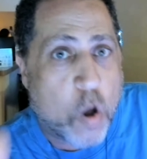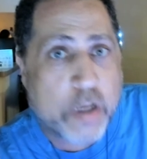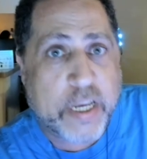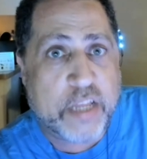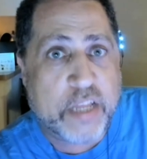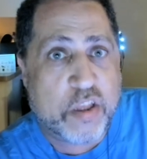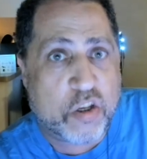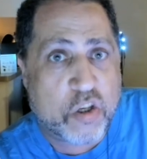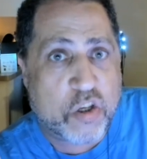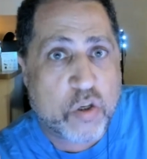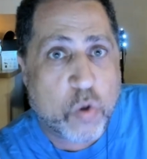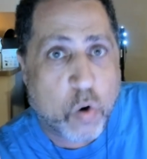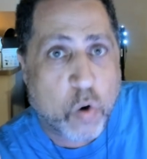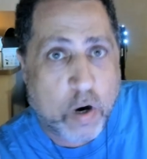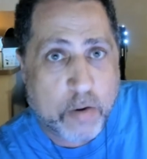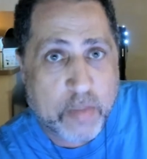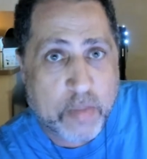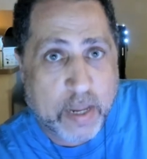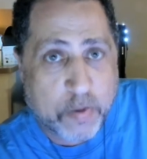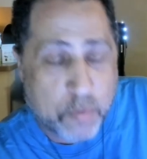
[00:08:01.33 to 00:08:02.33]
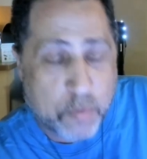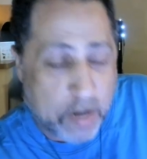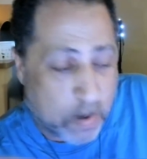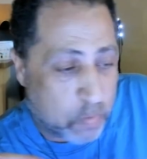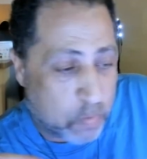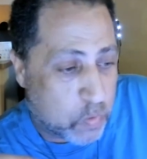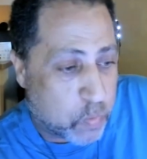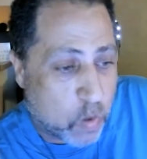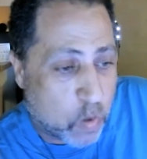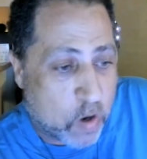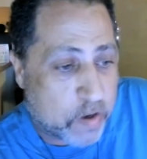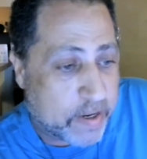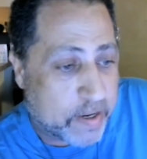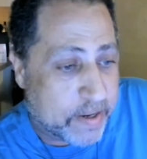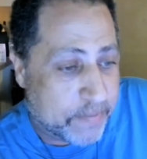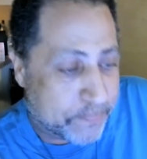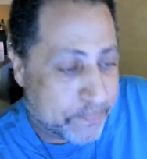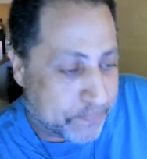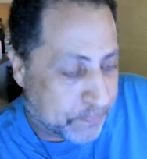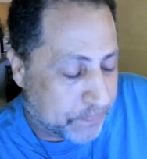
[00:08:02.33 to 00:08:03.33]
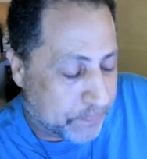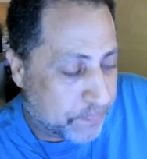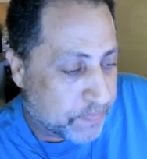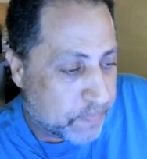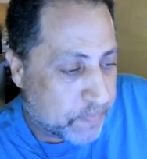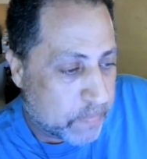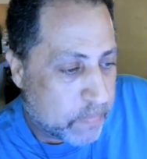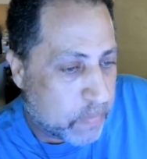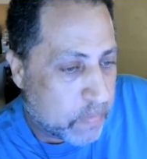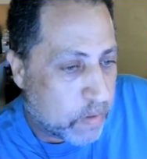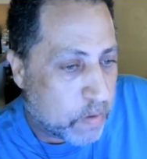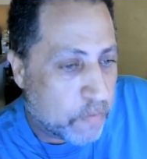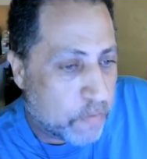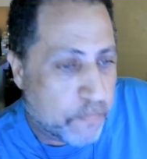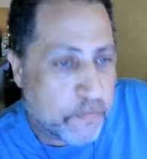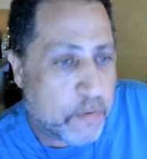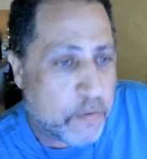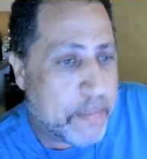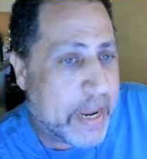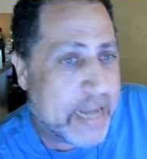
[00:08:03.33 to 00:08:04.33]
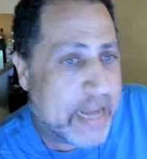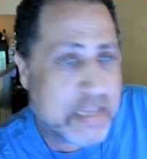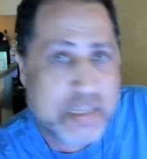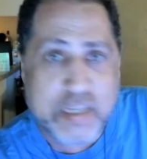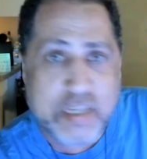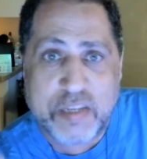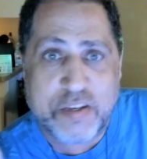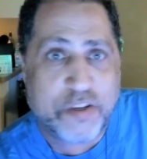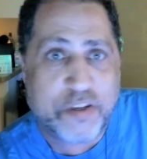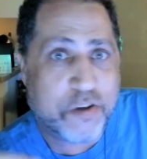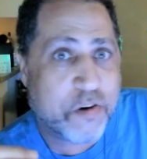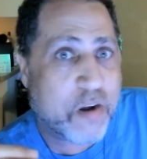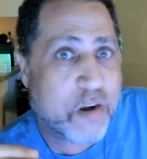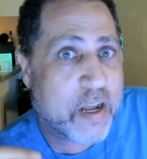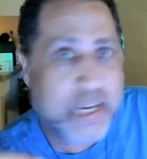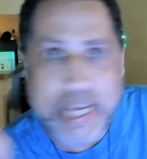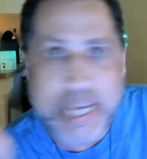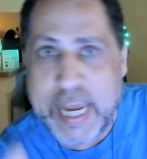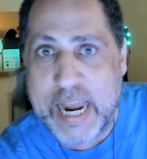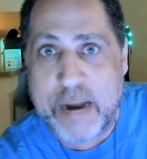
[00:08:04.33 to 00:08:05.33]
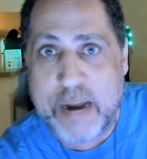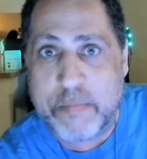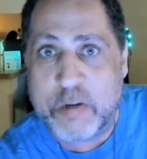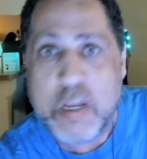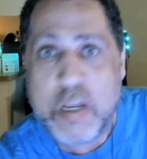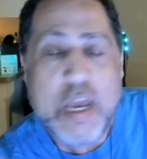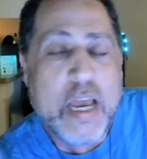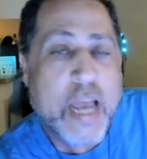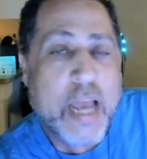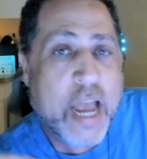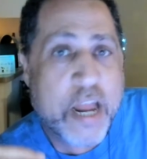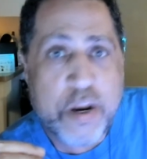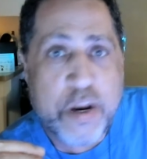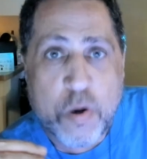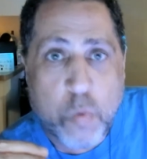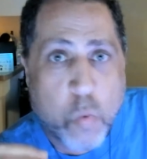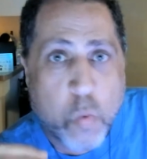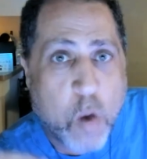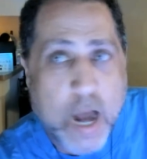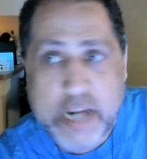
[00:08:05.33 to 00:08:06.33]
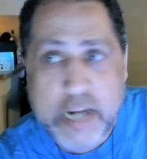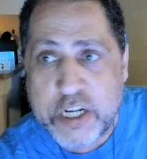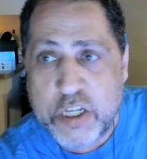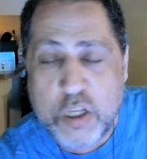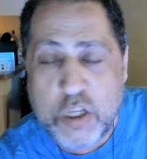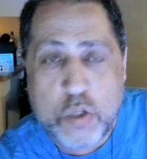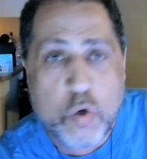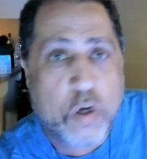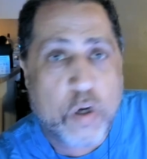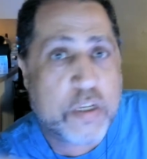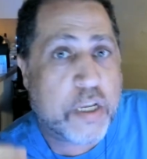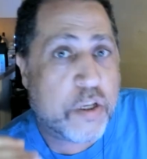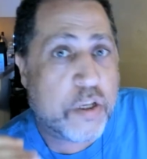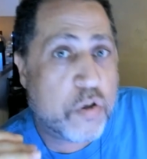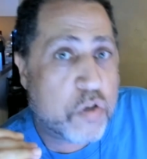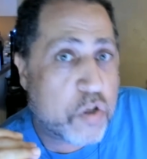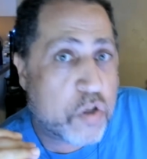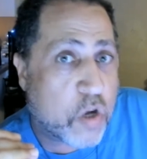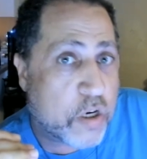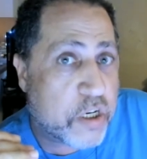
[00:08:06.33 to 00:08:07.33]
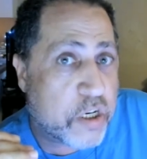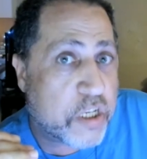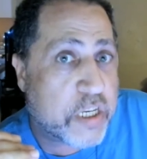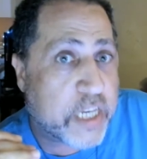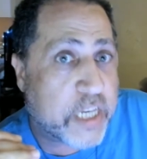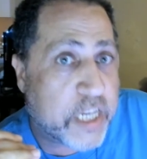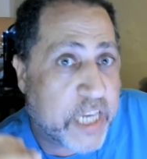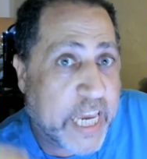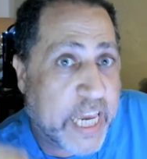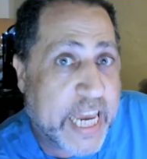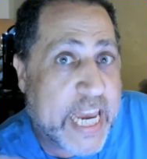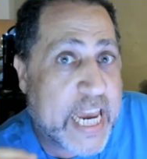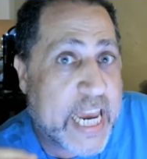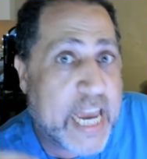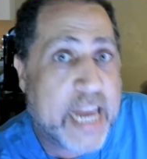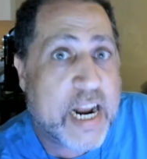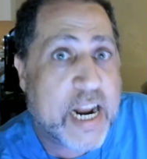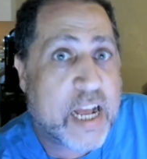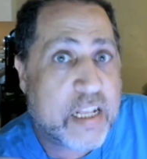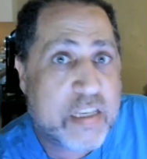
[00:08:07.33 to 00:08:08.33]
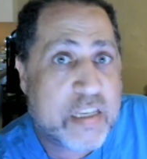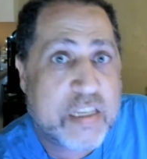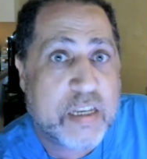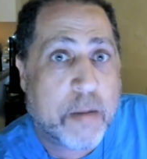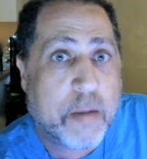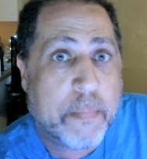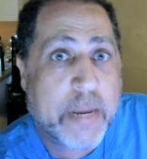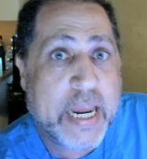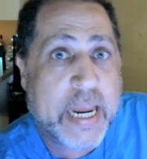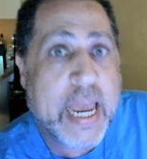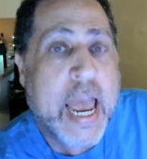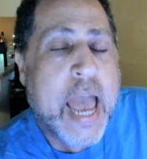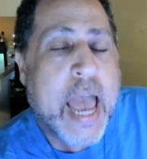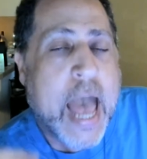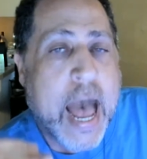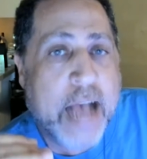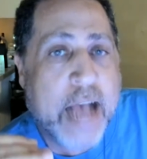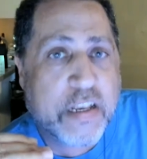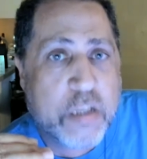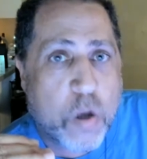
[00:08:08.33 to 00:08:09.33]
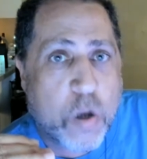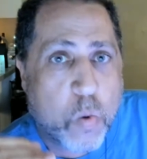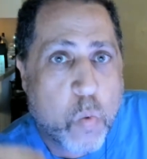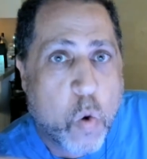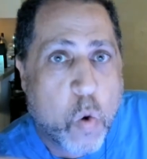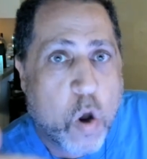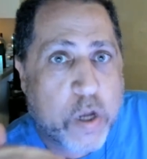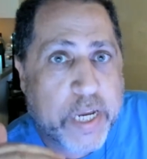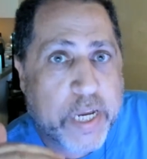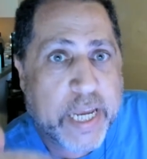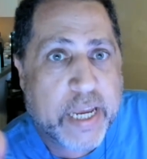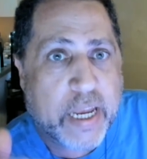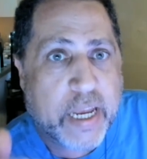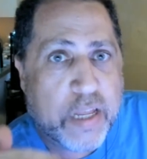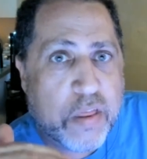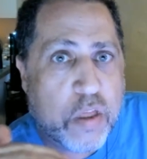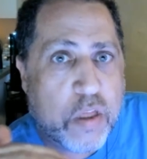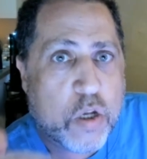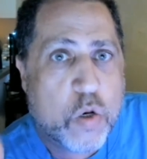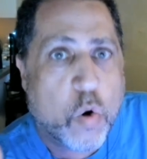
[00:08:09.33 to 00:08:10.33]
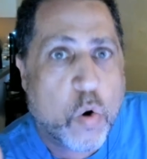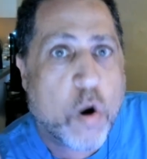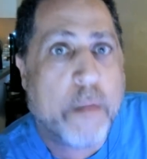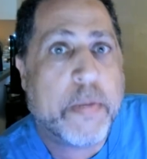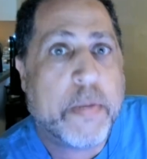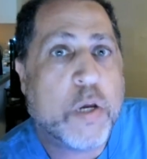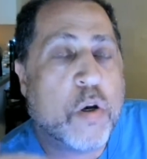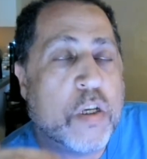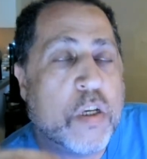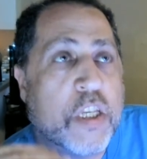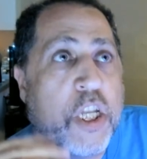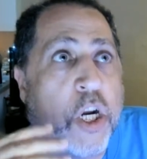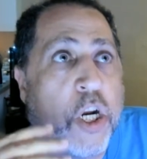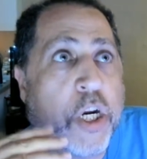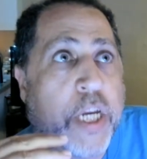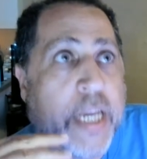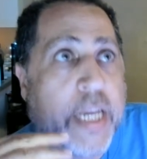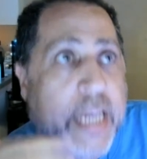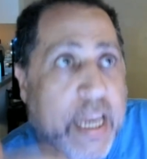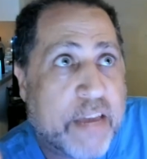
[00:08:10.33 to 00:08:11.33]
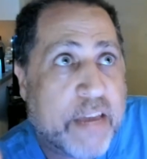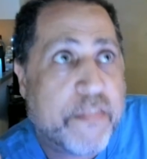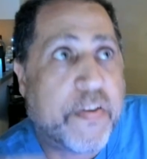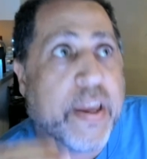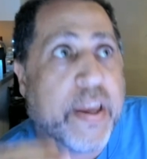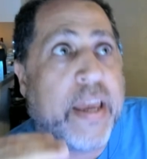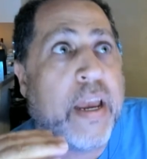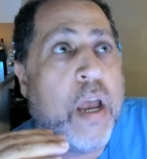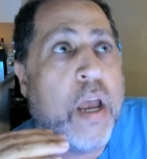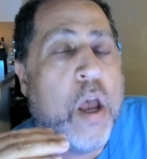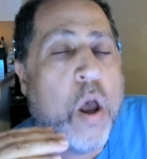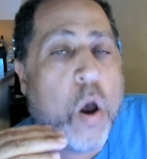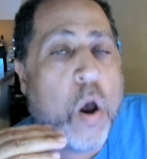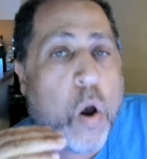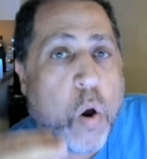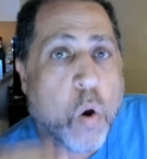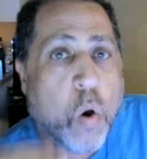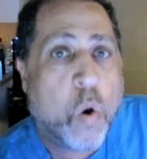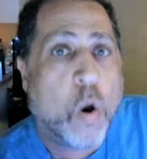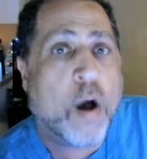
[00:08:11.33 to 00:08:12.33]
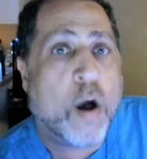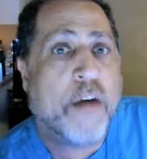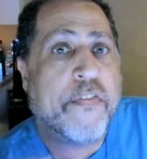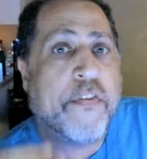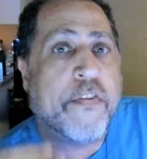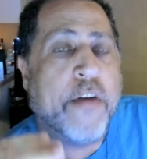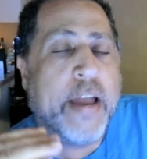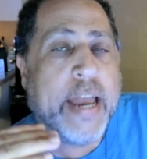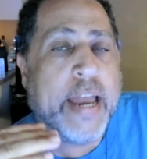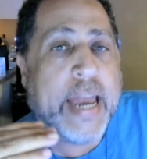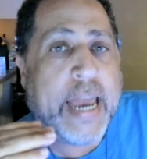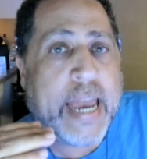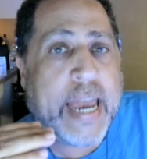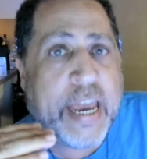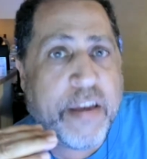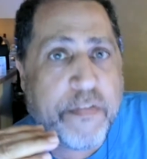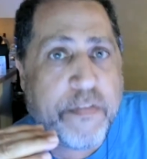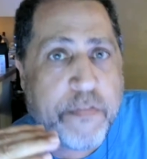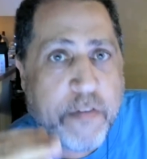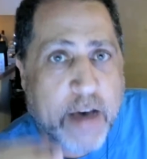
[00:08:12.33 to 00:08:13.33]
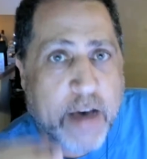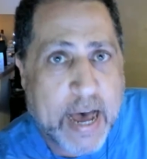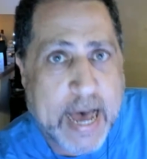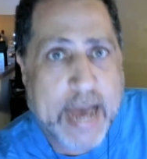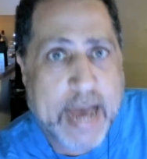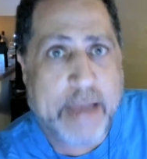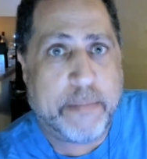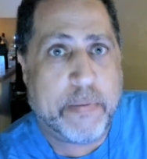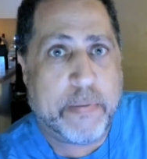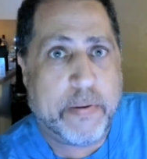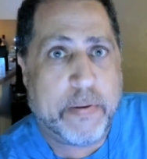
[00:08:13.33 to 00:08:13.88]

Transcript: in the store. Like when I was working for Macy's, and you're on camera and you're watching the doors, and you start just keying on somebody as they're walking in the door because they're giving off a vibe.